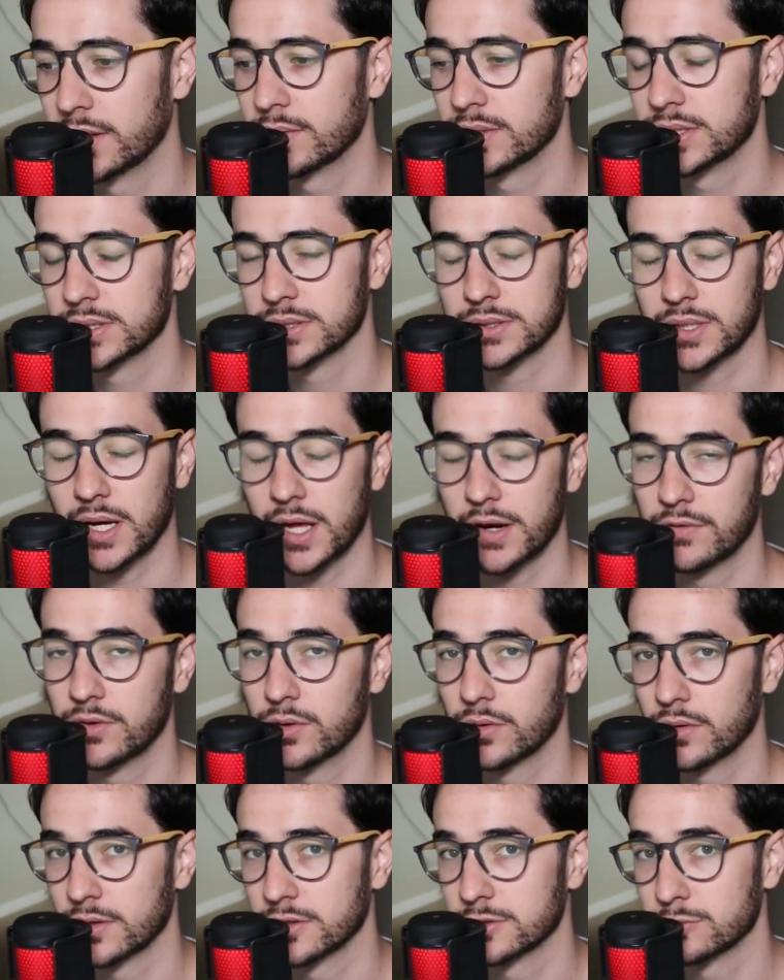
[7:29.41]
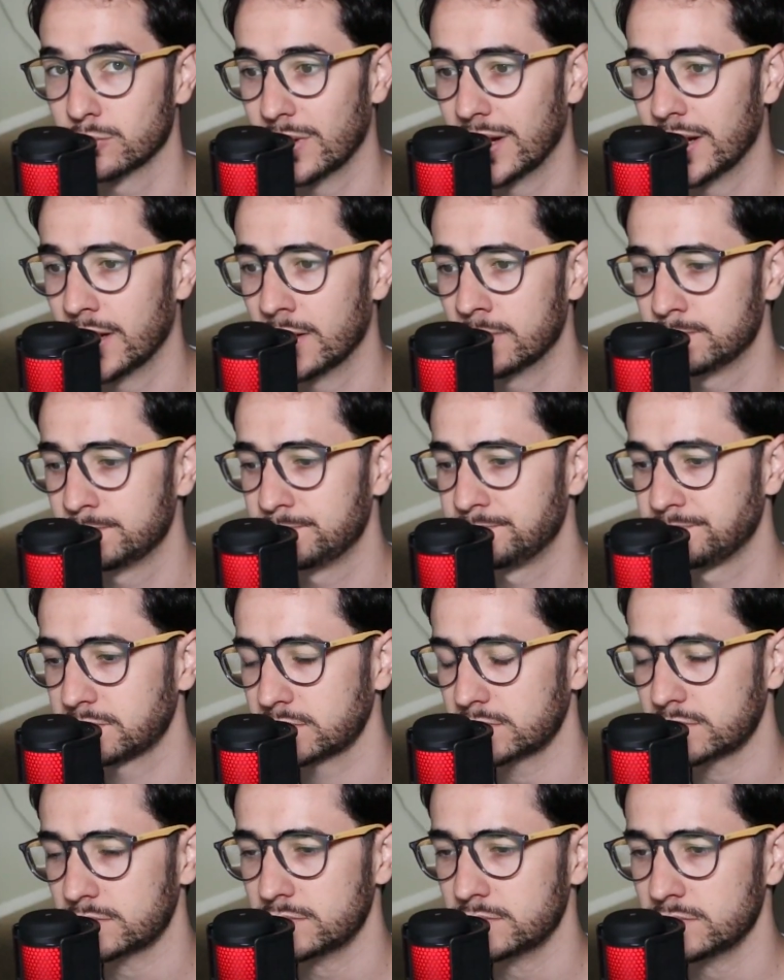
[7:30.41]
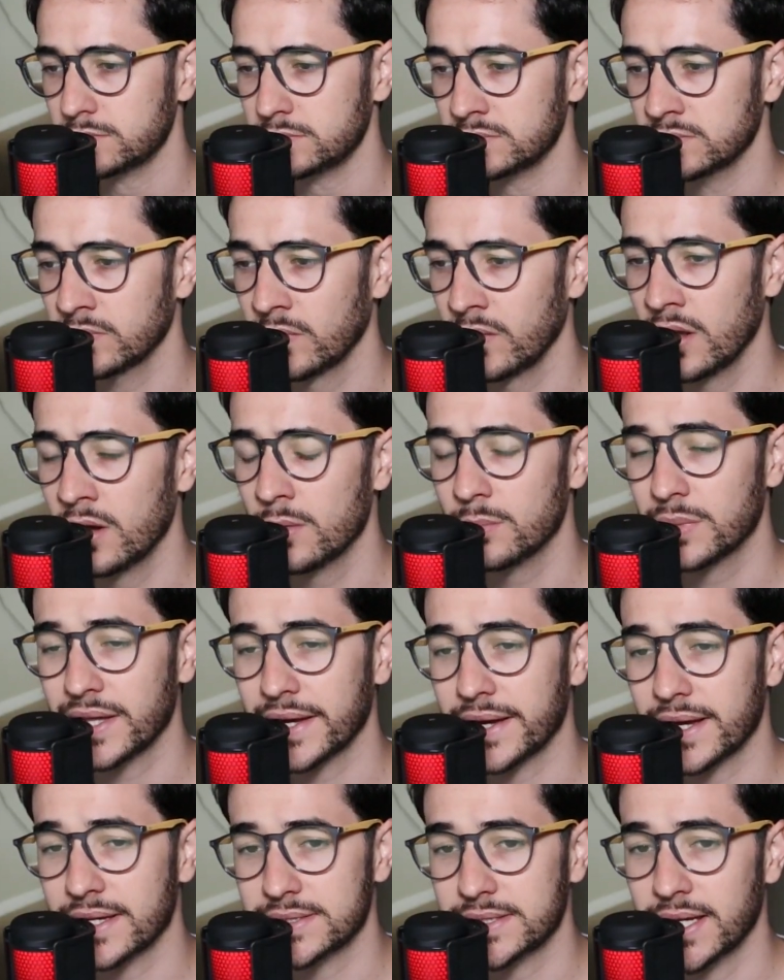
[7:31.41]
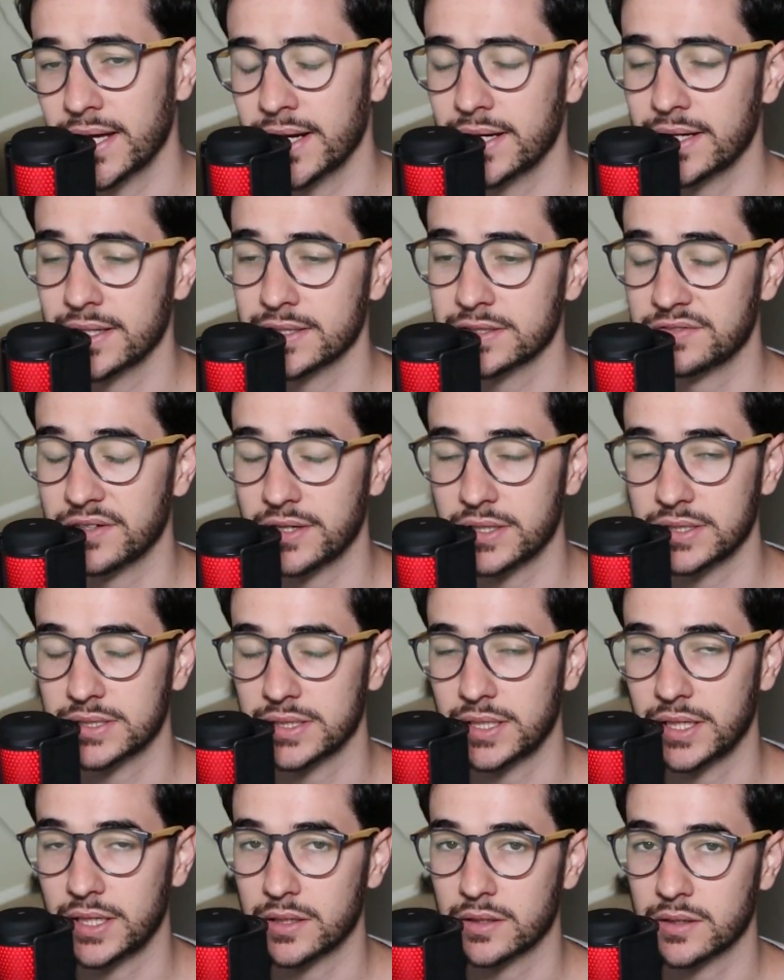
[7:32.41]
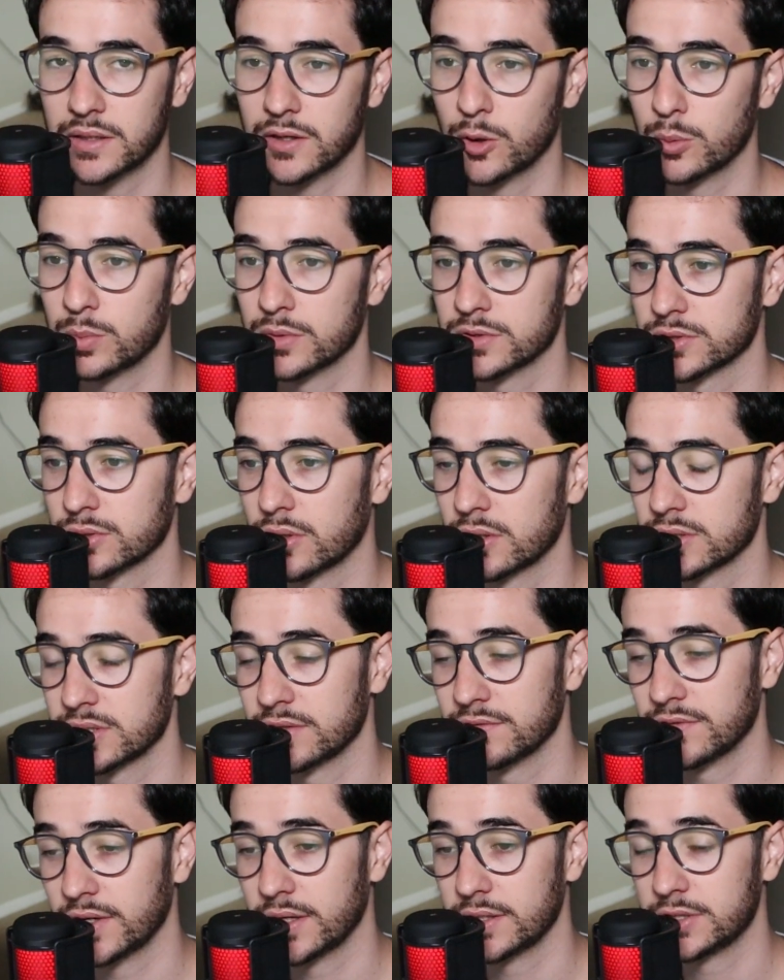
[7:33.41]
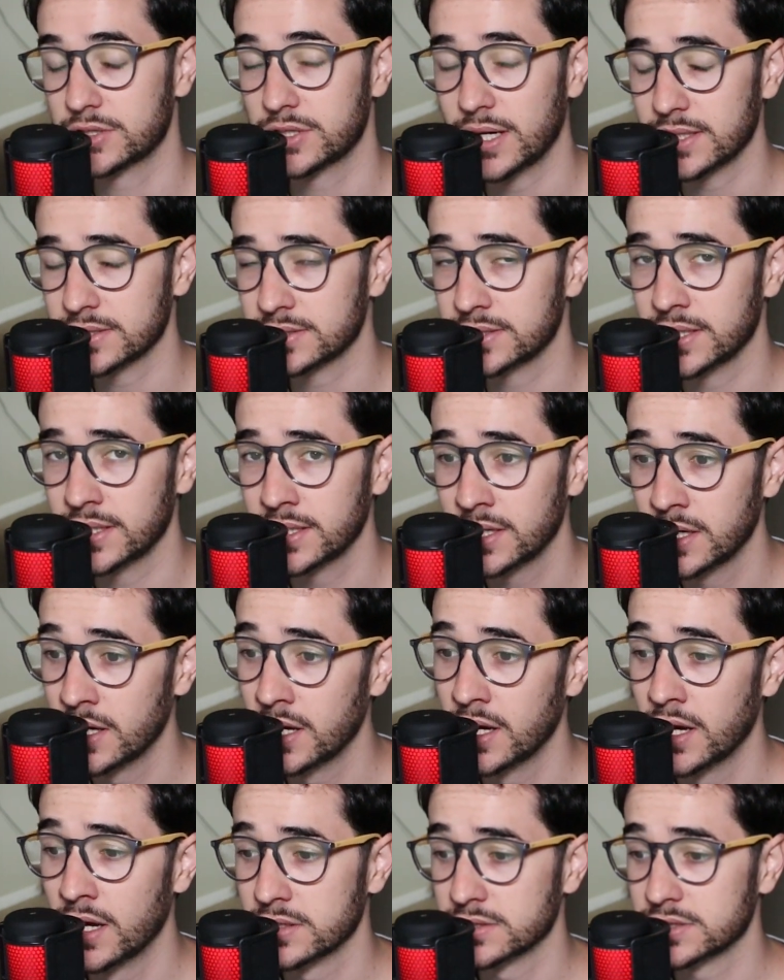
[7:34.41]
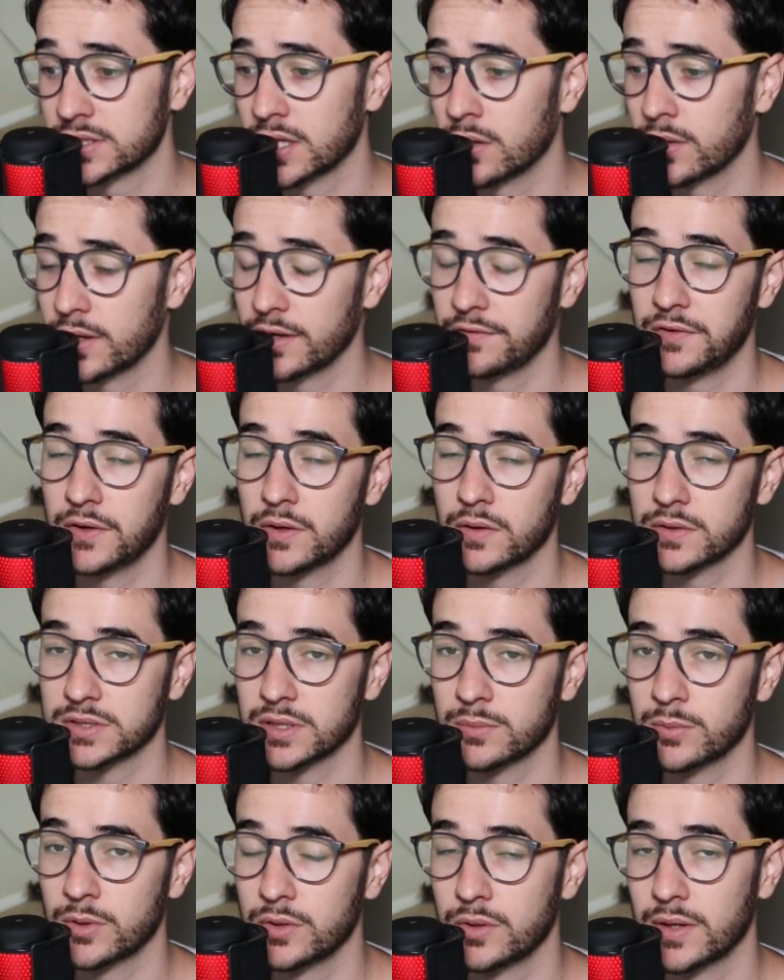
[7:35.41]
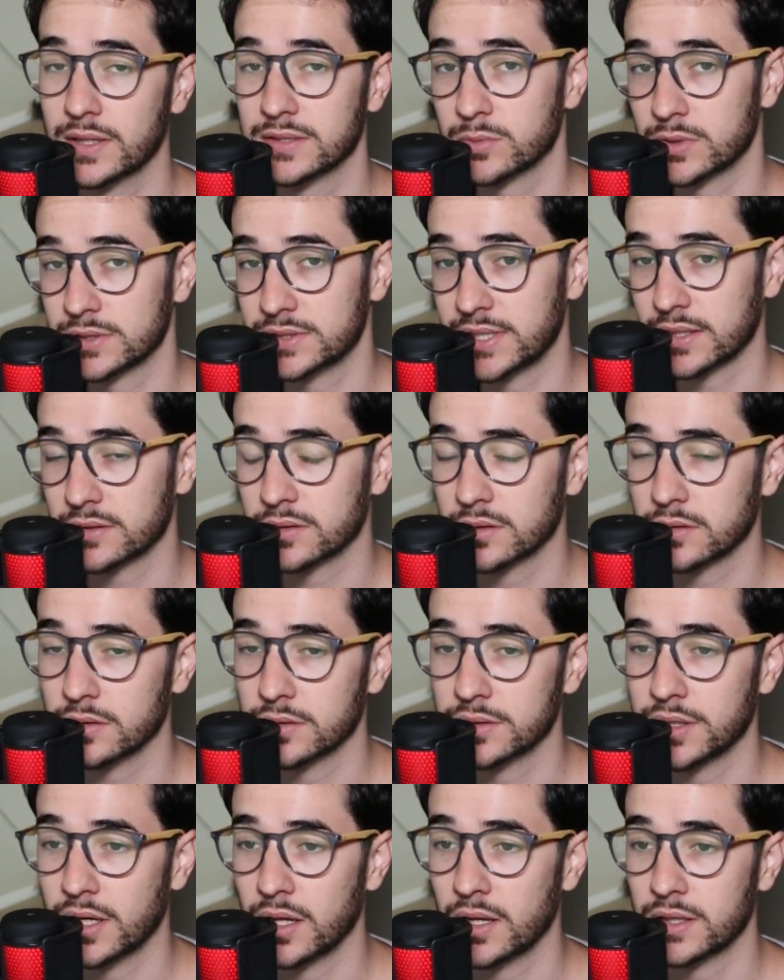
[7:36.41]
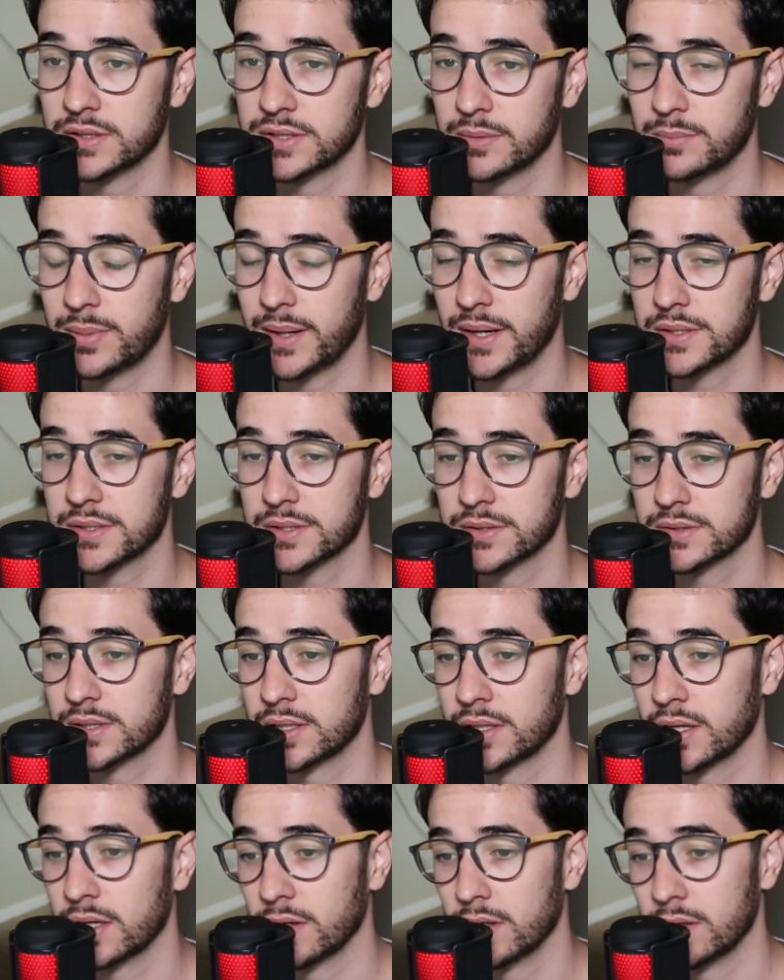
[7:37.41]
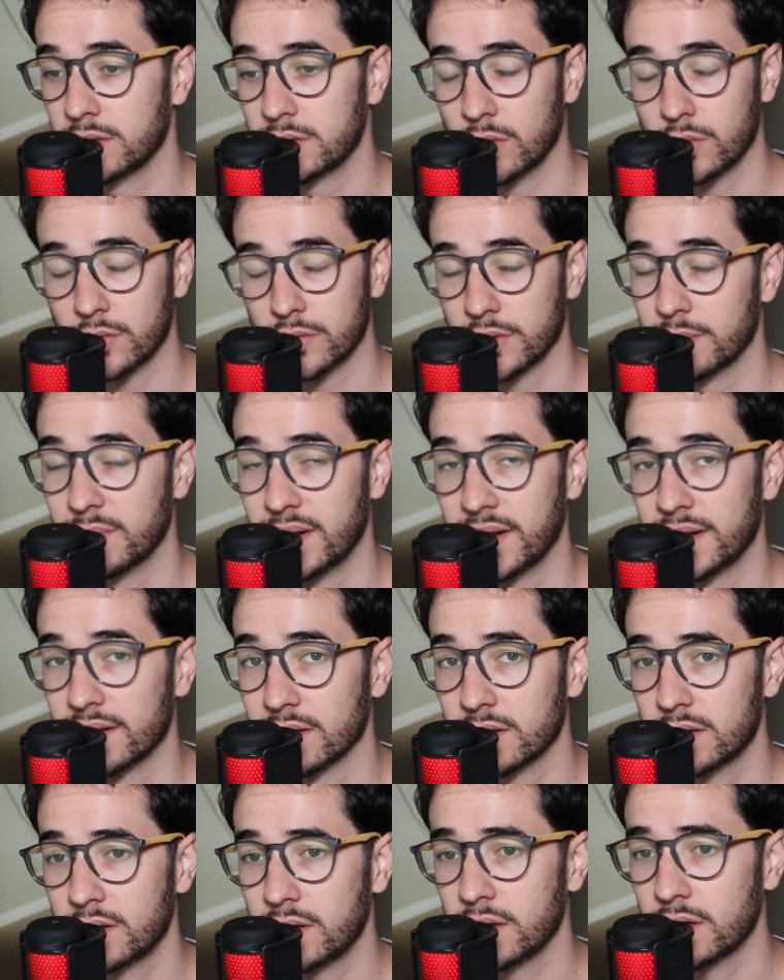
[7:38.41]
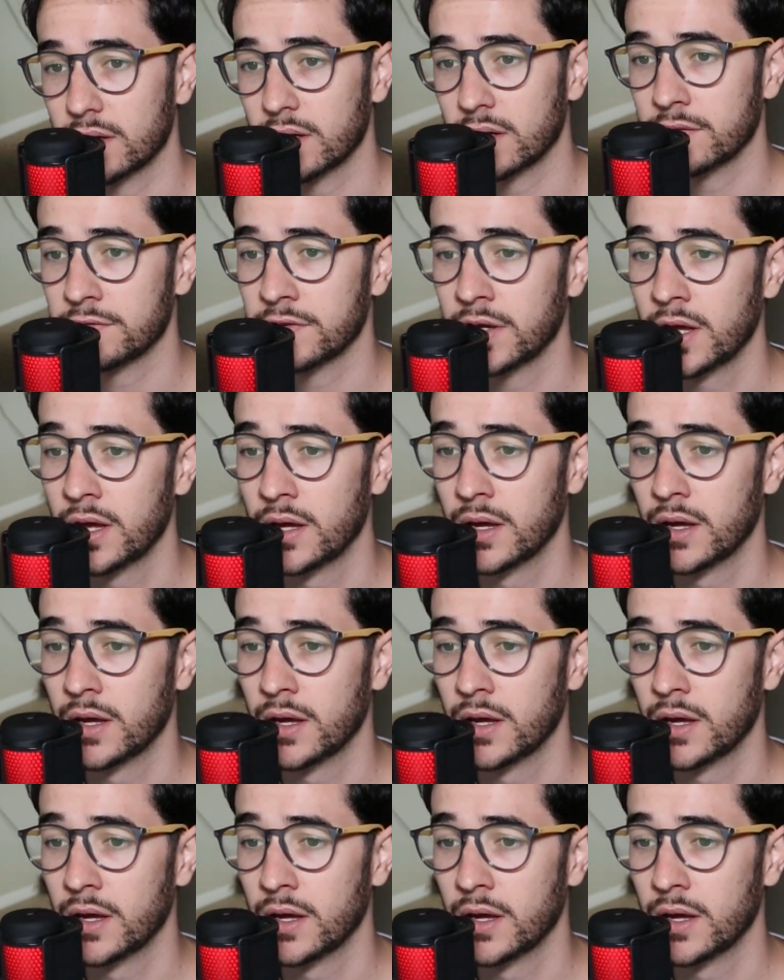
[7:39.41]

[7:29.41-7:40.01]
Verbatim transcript: it, which is kind of annoying as well. But like I said, it is very secure and open source and very trusted. So if you're someone who has more technical knowledge and patience and don't really mind a learning curve,